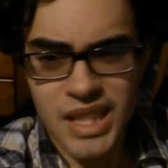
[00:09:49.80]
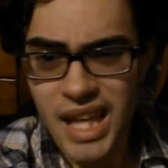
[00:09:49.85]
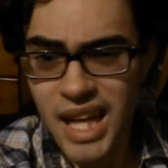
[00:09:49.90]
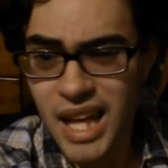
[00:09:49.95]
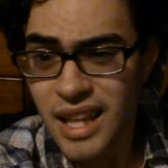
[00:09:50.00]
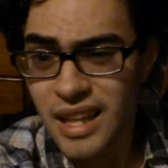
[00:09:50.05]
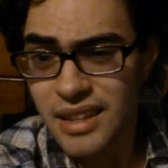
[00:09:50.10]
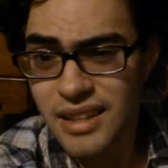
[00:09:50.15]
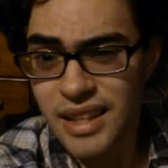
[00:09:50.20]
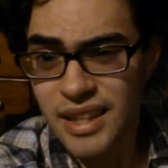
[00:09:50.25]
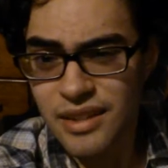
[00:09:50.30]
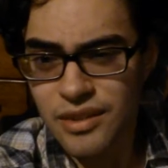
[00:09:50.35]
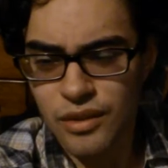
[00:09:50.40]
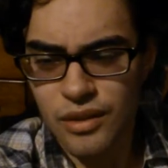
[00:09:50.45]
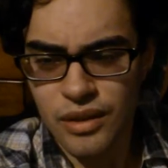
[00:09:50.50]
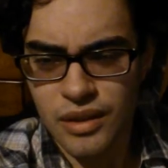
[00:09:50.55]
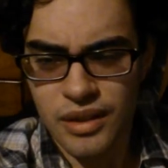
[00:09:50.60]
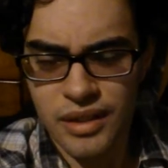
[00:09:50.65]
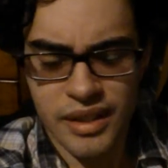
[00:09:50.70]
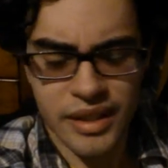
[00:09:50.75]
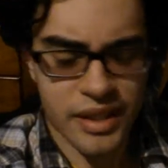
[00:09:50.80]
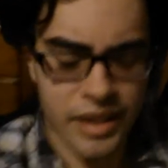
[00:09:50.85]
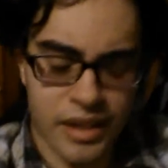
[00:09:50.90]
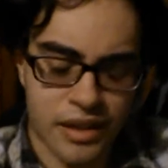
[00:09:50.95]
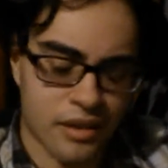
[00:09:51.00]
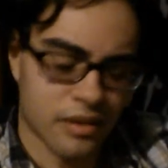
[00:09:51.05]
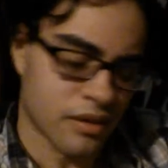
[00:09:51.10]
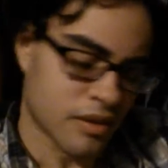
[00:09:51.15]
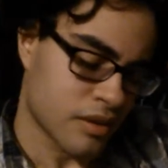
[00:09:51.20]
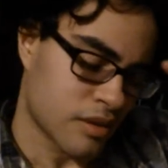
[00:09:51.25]
holidays, or yeah,
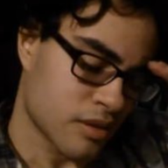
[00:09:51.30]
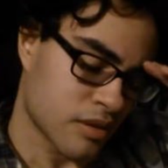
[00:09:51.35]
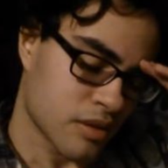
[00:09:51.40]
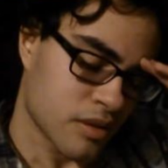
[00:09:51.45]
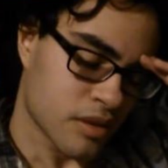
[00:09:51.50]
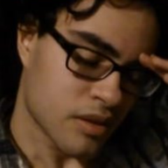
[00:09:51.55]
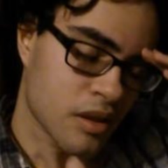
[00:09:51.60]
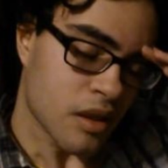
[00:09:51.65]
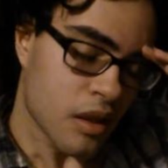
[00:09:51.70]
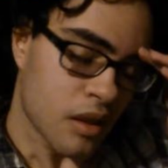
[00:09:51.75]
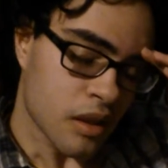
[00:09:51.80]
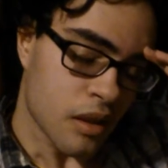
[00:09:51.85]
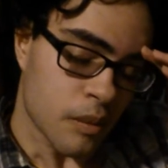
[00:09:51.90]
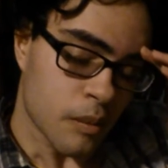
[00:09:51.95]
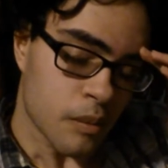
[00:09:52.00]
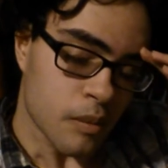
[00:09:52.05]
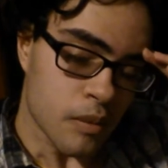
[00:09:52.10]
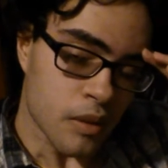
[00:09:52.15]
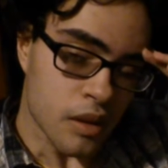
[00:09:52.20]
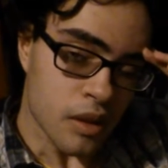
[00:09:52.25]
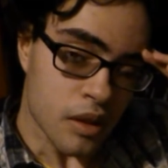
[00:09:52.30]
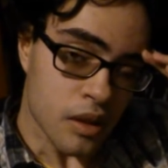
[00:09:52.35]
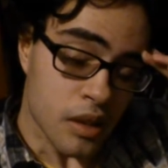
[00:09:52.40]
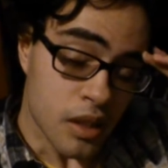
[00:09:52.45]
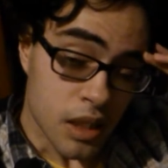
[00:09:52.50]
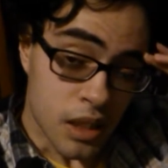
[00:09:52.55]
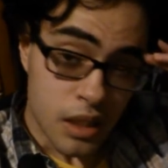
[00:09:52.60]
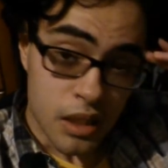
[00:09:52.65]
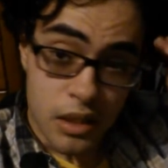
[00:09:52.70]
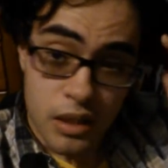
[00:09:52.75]
I don't know. Um,
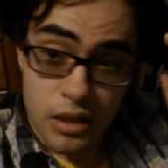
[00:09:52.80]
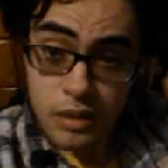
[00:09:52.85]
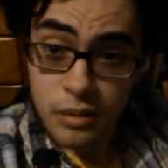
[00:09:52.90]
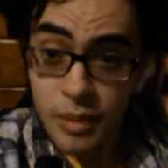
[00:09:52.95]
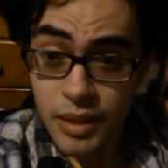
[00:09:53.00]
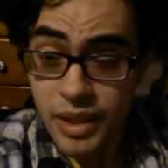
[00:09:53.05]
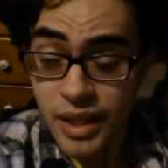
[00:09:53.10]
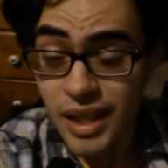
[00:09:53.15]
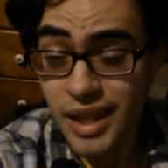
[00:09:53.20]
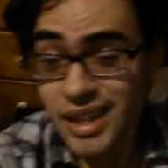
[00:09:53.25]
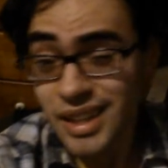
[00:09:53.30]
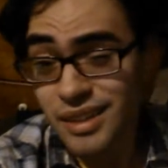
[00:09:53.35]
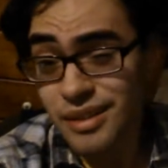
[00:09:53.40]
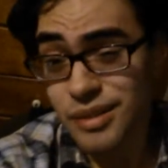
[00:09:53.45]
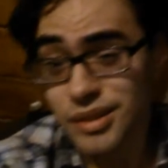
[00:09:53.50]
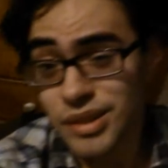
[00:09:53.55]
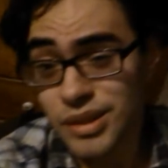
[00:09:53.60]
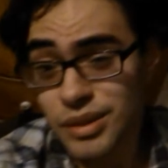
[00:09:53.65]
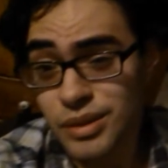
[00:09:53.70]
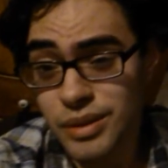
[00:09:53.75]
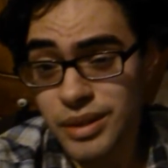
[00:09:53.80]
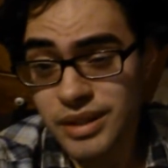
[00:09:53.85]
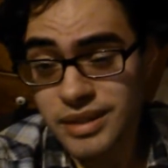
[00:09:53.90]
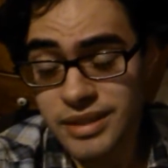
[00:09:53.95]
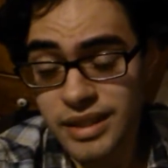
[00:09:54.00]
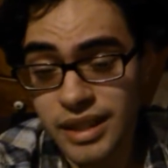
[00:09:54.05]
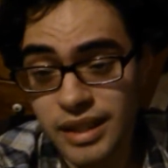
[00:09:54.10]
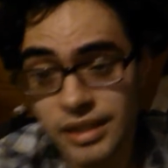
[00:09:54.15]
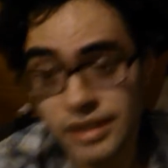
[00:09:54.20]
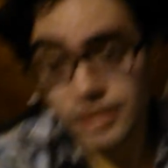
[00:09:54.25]
but I don't know
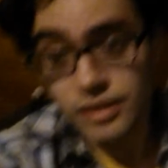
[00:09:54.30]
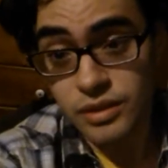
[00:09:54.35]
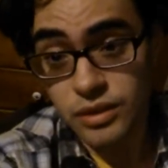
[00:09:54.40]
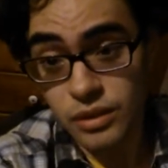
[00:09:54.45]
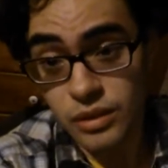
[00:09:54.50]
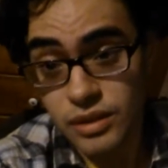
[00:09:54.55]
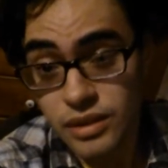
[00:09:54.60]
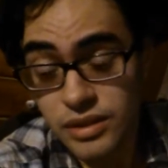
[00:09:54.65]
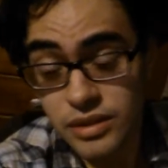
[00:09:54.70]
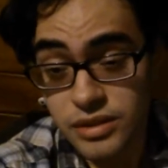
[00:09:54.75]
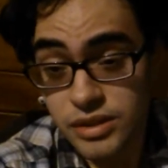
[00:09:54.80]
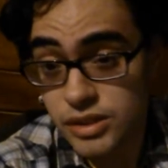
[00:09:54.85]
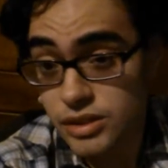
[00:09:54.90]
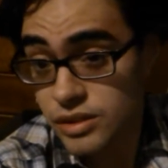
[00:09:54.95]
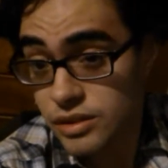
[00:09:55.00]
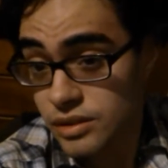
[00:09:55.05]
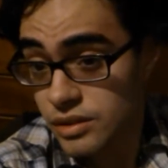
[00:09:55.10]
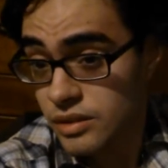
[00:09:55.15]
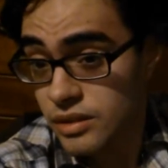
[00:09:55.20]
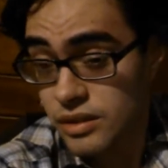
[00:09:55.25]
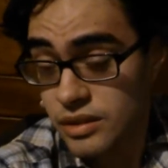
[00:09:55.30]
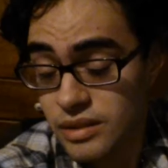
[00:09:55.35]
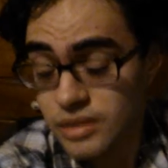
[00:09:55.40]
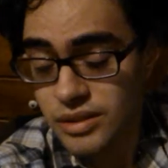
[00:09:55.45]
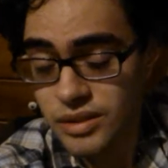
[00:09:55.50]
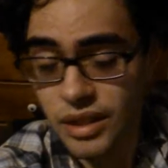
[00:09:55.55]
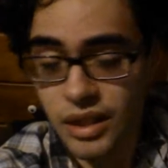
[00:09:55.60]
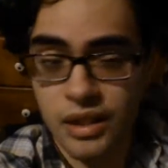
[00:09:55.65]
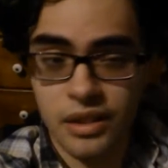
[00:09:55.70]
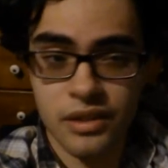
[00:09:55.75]
exactly. So there's
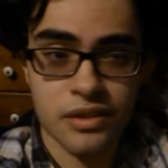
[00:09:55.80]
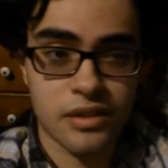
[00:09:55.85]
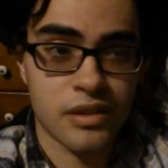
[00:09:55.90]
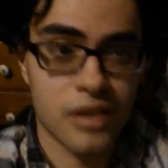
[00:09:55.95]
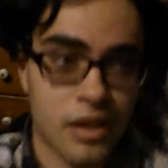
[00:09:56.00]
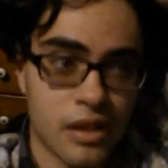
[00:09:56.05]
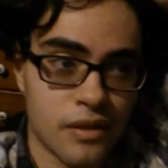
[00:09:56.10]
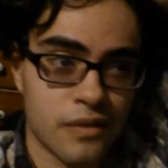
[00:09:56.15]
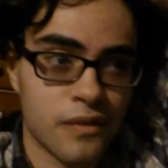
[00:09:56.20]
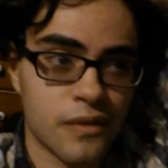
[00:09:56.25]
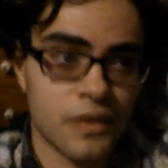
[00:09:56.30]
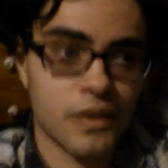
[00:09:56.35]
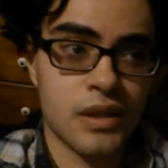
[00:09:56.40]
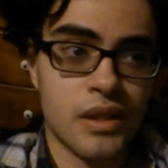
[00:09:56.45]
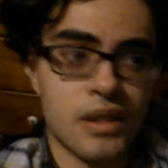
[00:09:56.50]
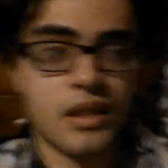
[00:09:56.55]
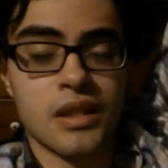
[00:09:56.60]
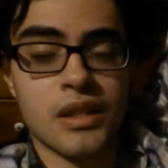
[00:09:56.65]
there's a lot of stuff.